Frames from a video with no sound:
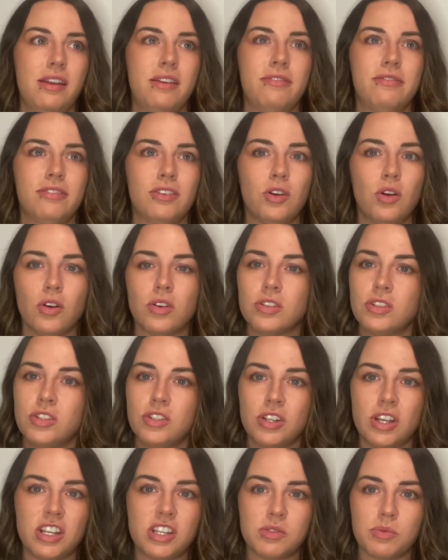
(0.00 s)
forgot to
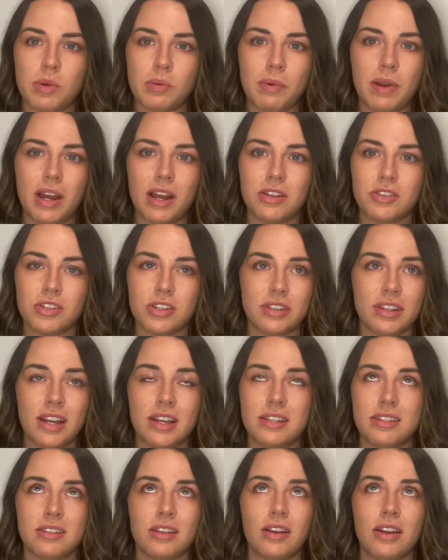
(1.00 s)
change my patch, and that
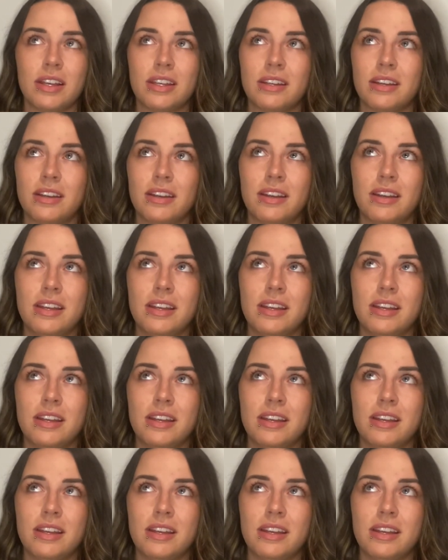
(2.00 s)
is like,